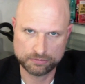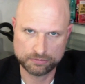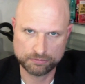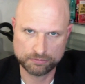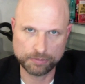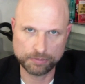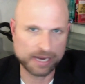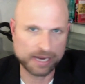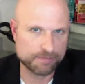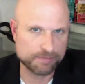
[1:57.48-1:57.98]

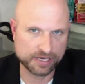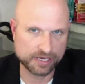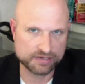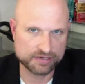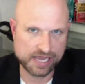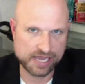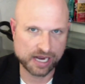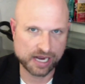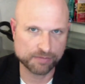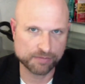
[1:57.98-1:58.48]
by big
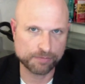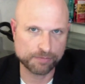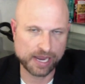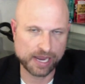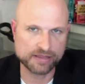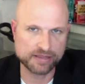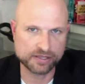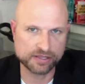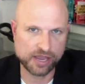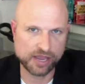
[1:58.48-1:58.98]
tech,
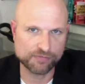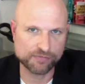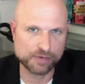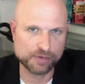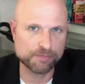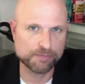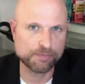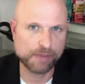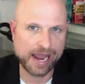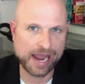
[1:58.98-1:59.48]
by the
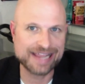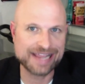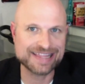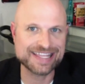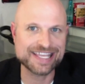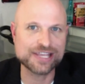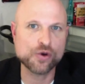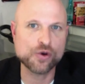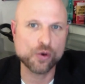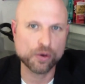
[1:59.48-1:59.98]
government, by
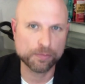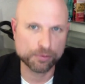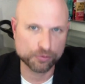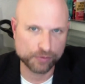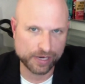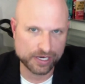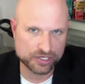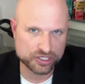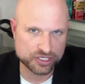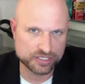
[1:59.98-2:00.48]
the
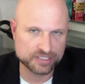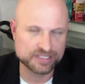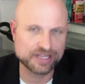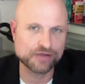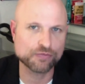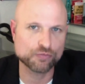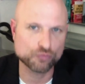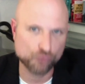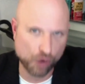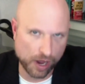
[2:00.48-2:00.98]
corporations that
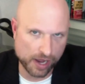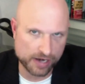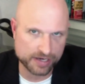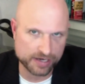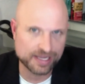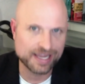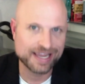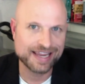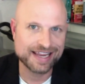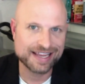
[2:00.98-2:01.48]

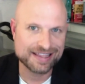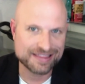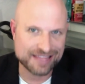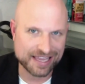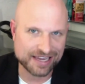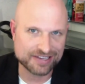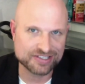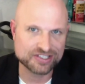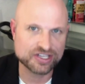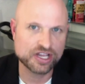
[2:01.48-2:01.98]
run
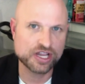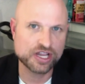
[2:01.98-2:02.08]
this